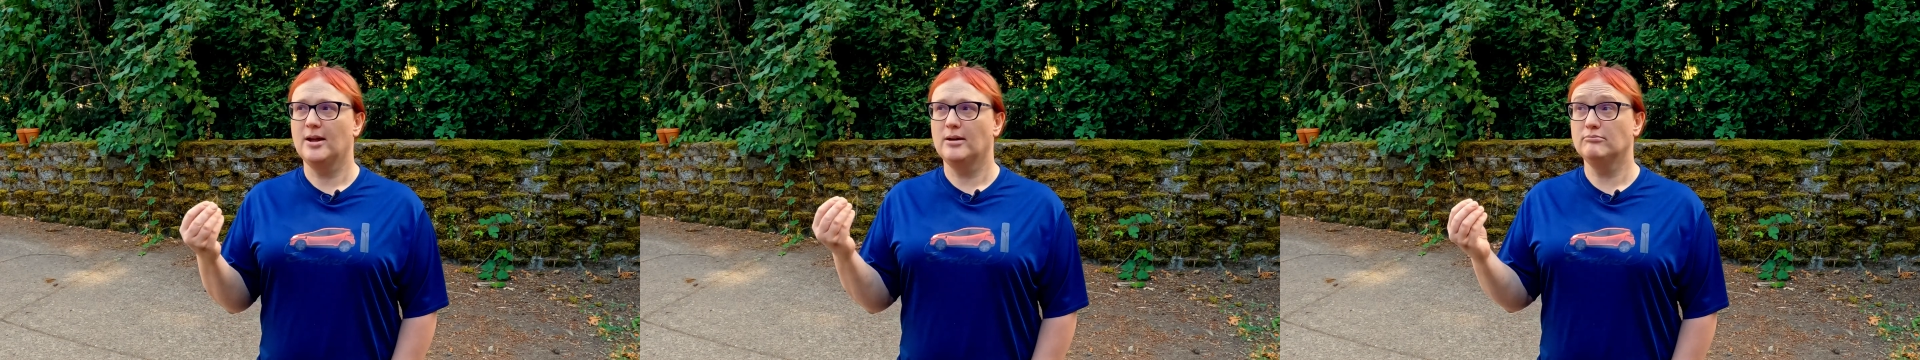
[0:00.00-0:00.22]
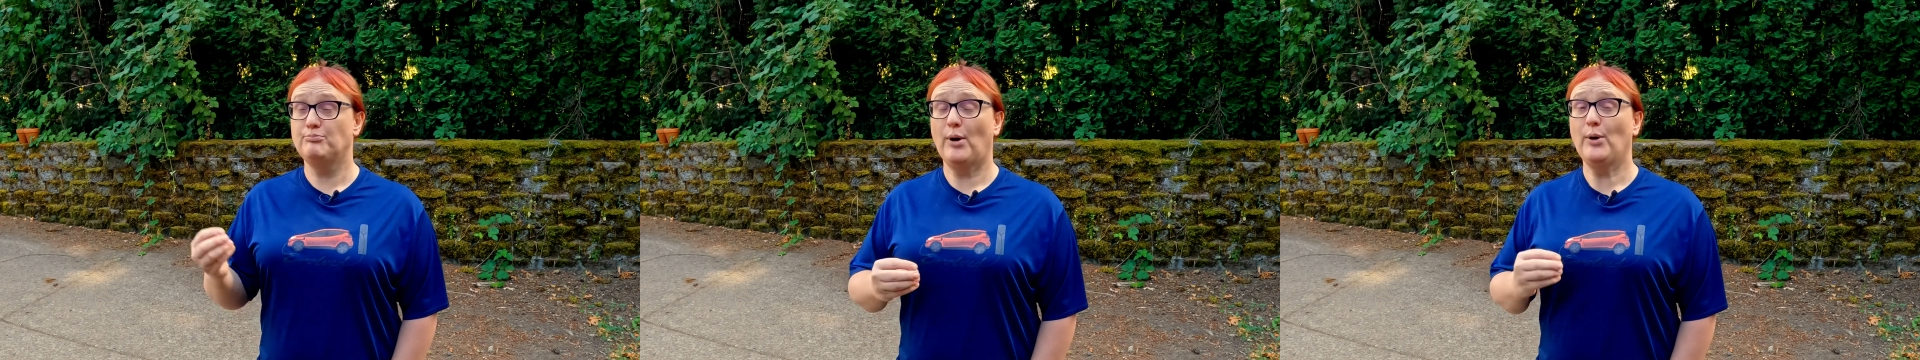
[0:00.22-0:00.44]

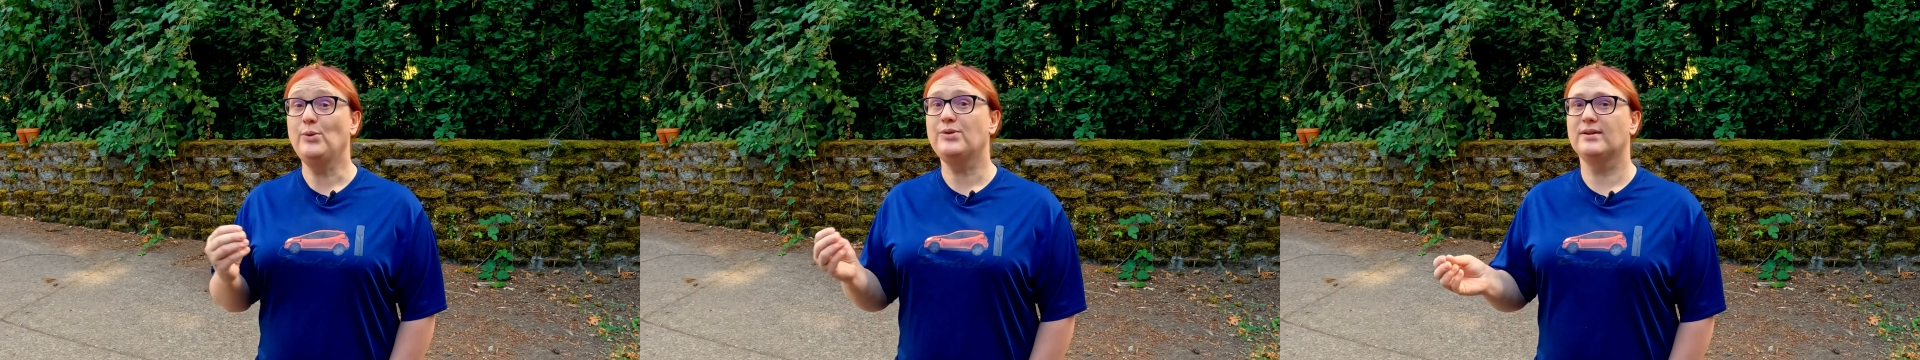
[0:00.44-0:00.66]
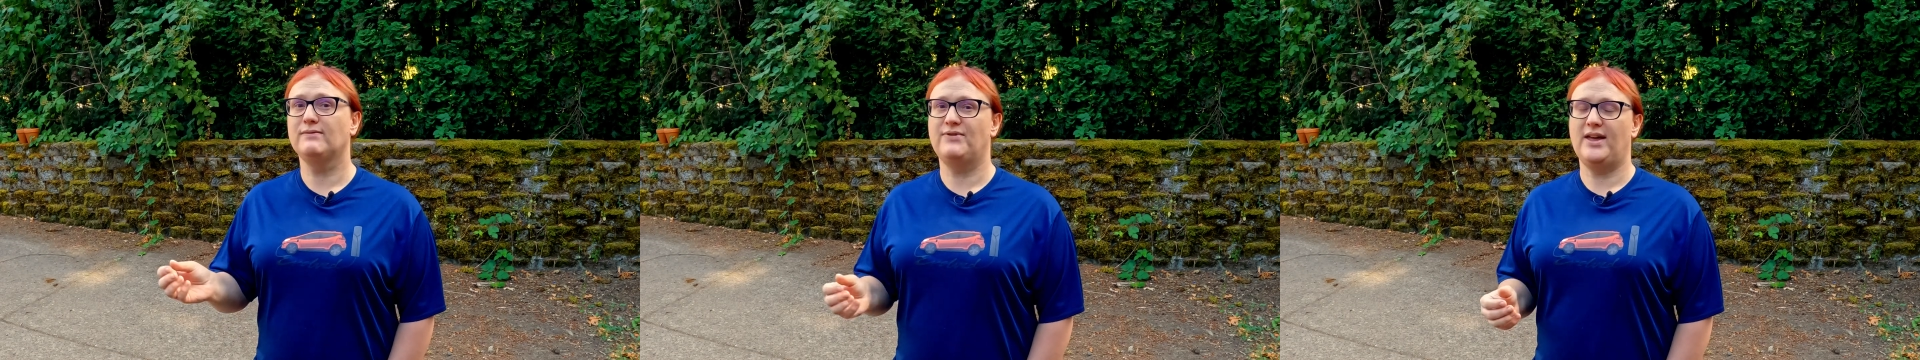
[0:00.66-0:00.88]

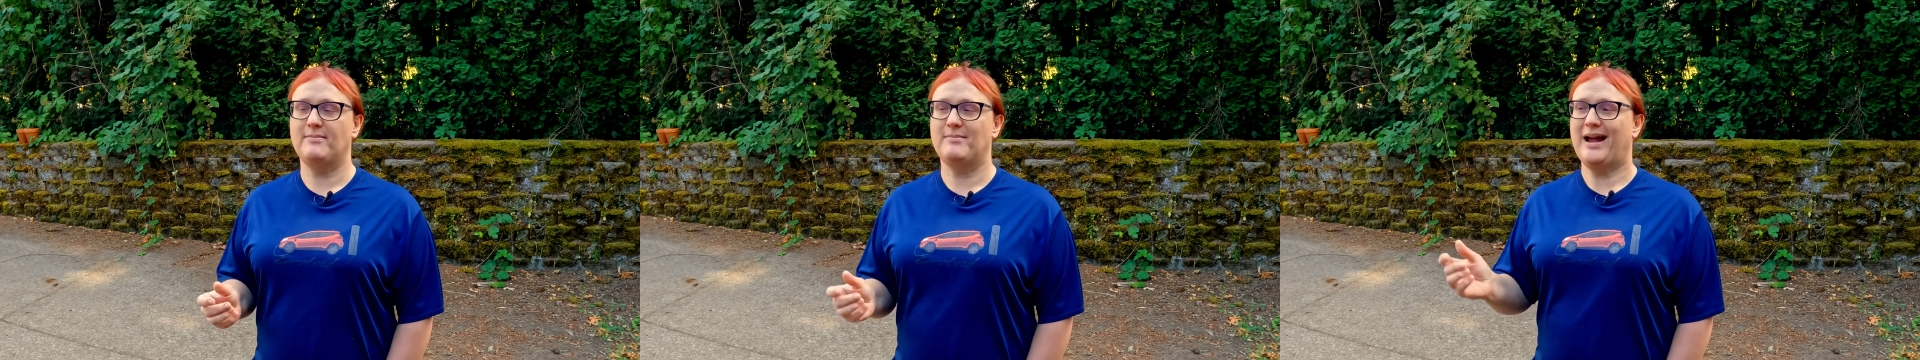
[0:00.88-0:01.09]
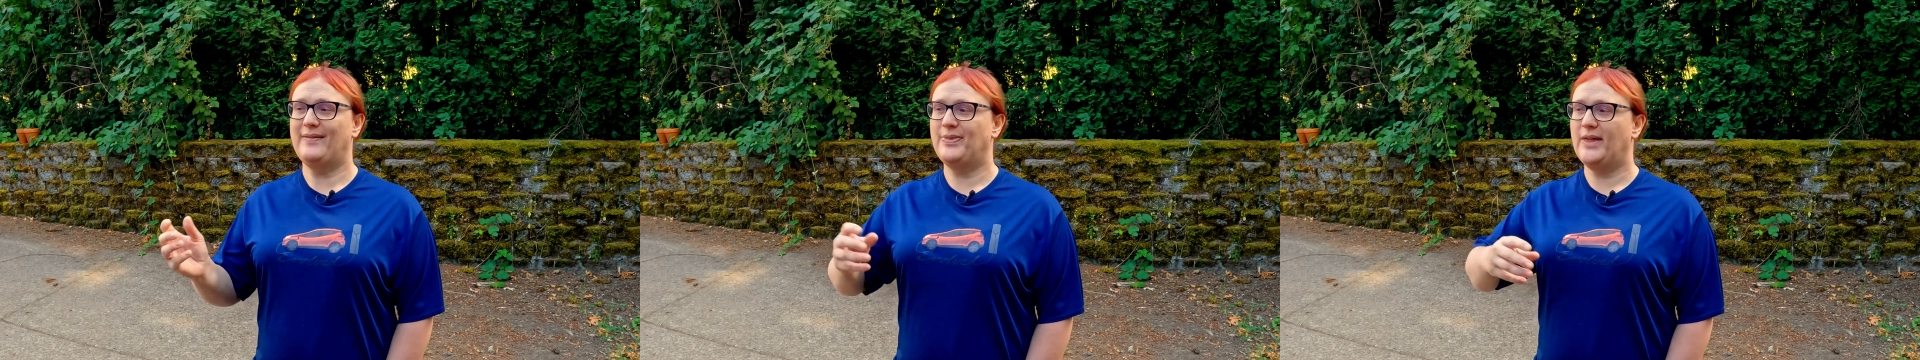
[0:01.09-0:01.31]
both of them
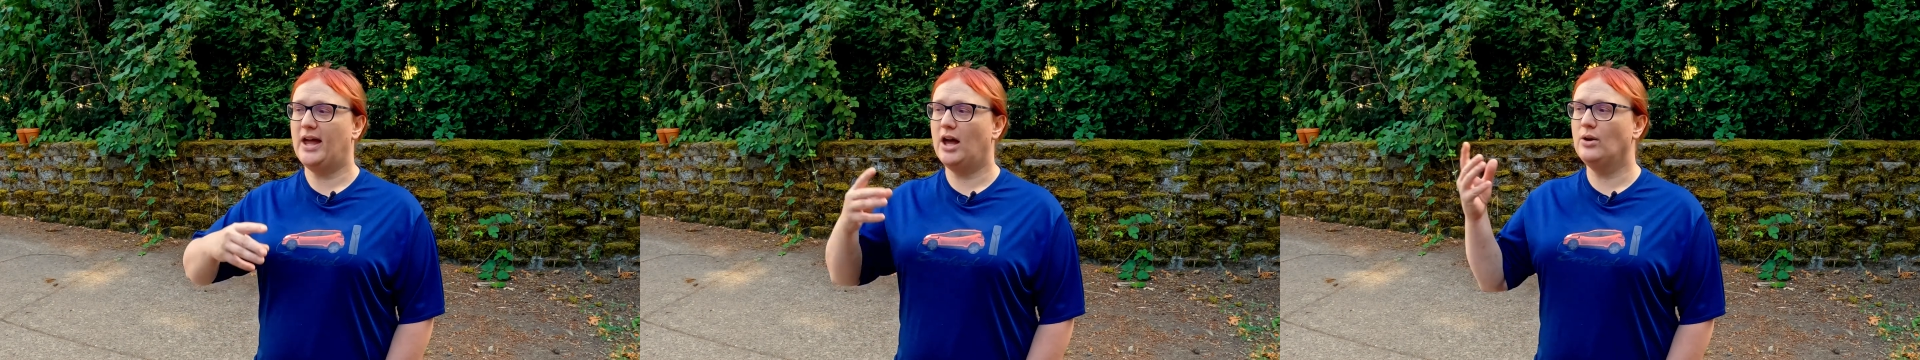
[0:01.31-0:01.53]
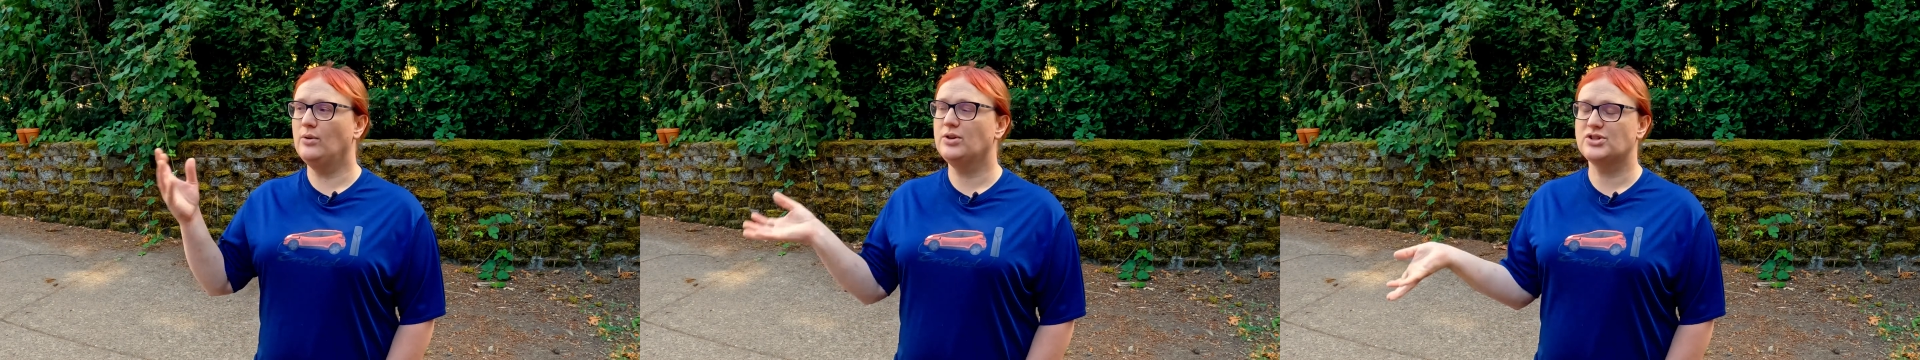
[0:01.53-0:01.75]
and their
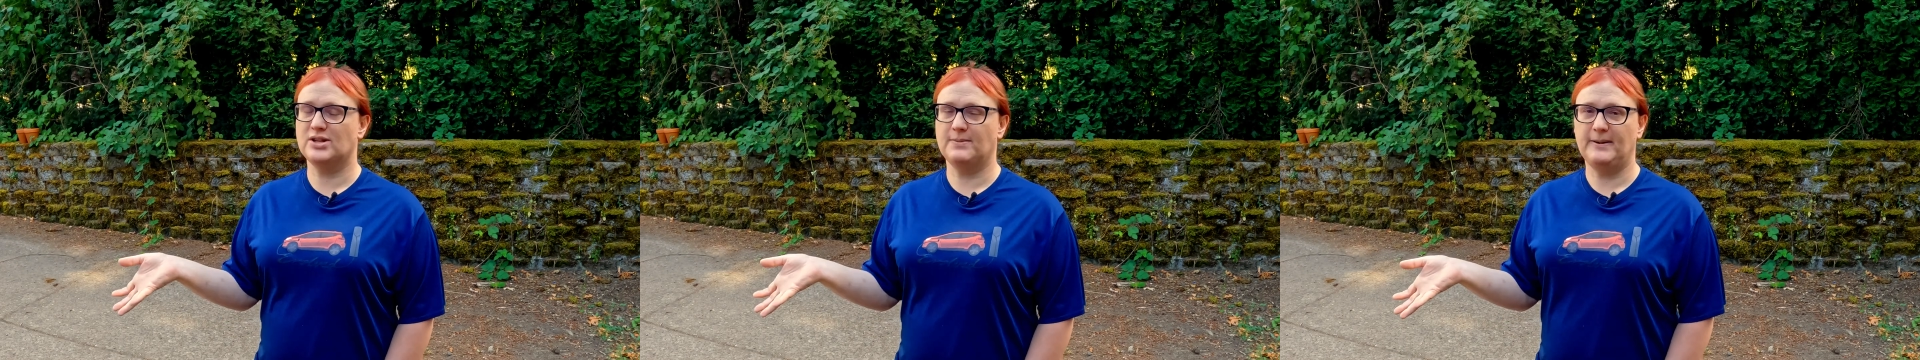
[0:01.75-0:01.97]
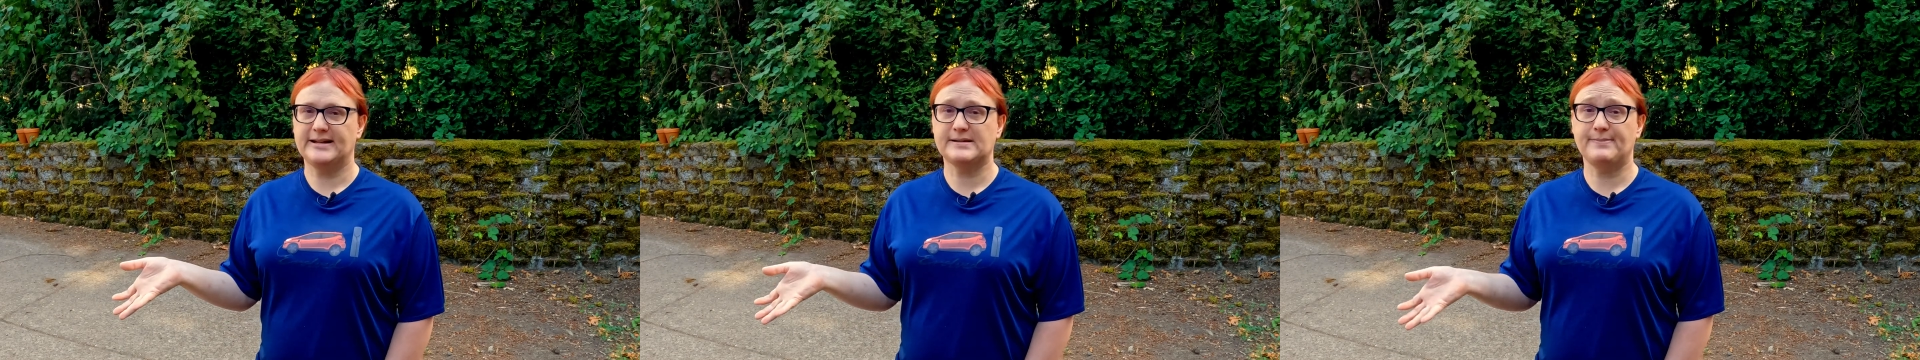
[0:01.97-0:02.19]

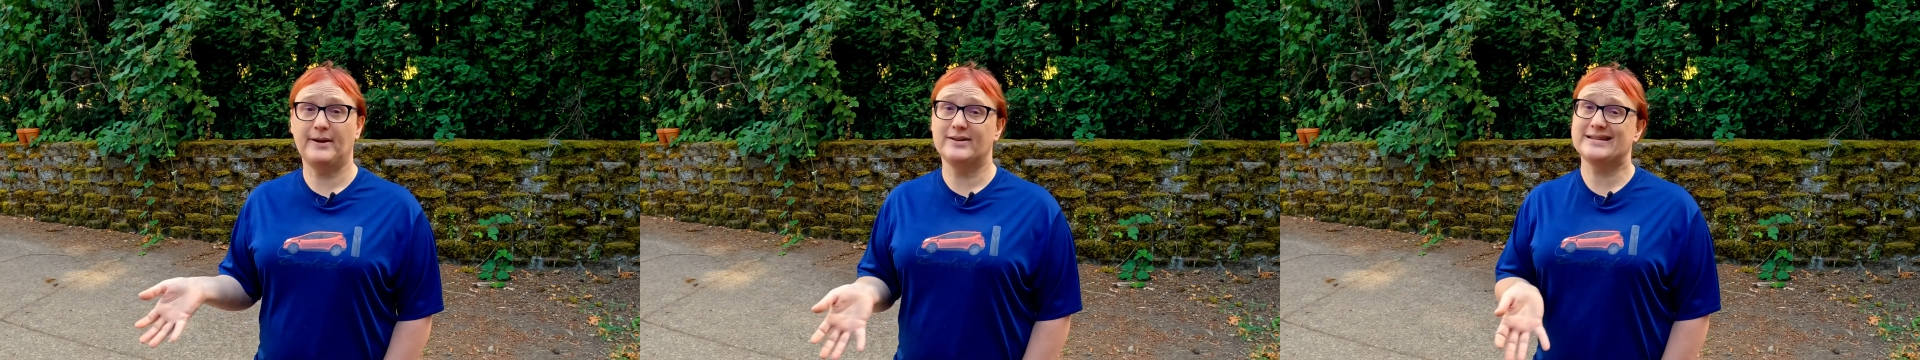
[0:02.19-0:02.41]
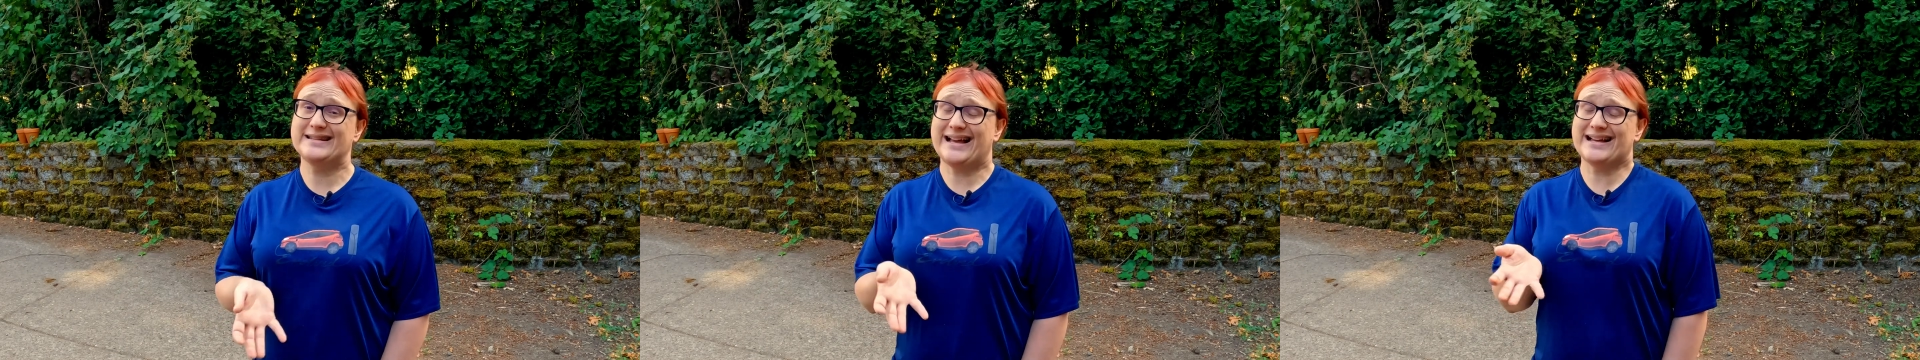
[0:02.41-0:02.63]
ownership experience,